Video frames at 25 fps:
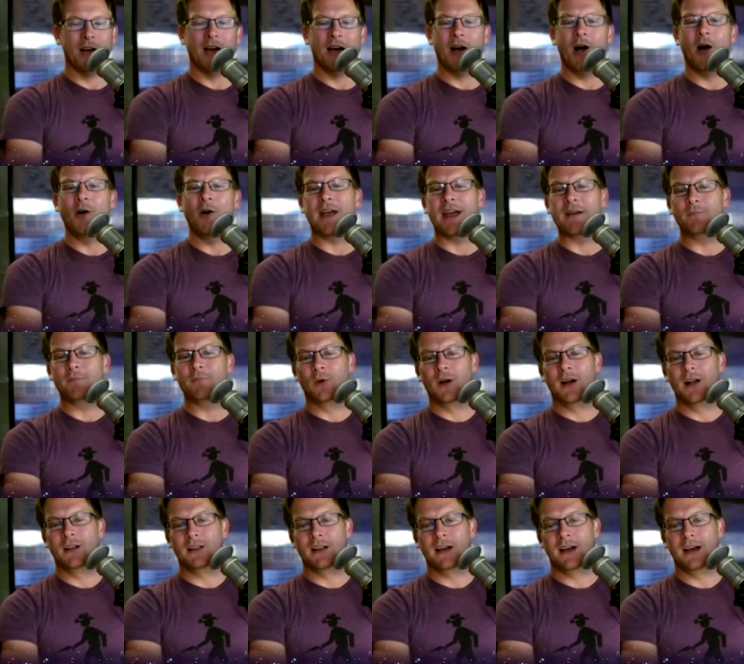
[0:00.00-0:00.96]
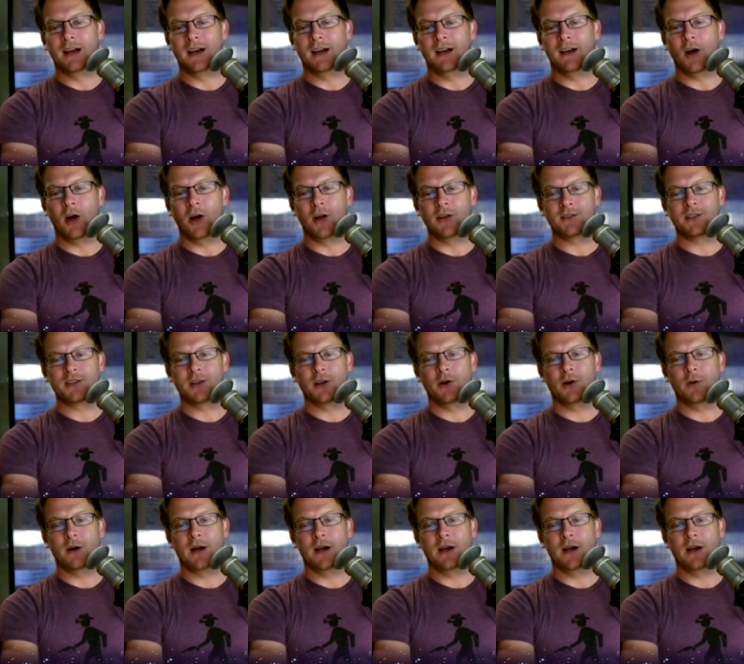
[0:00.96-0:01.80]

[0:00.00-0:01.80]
Uh, okay. Well, uh, also,